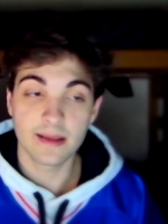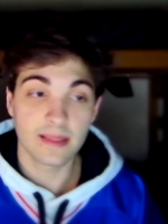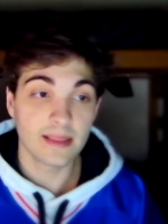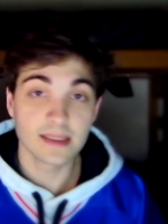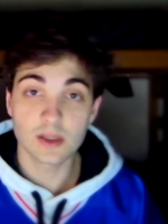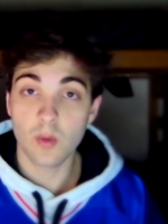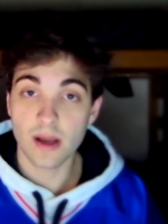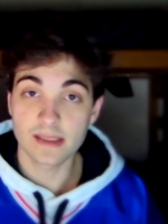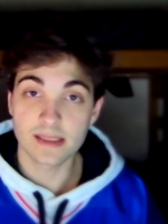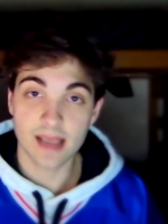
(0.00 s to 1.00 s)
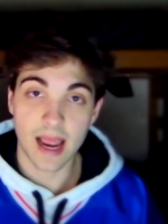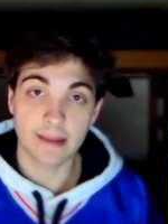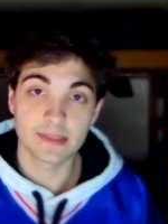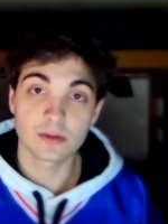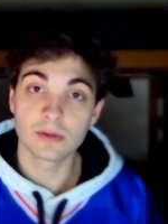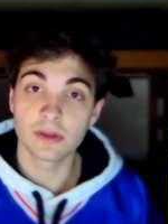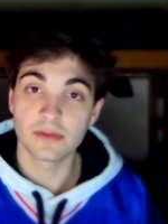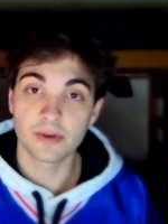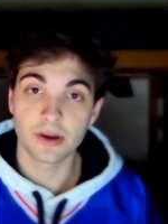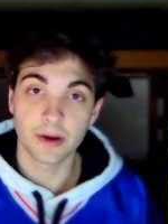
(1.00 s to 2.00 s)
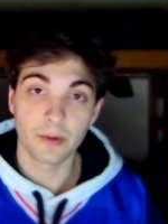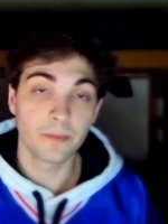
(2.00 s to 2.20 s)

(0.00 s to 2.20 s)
this Quest is absolutely for you.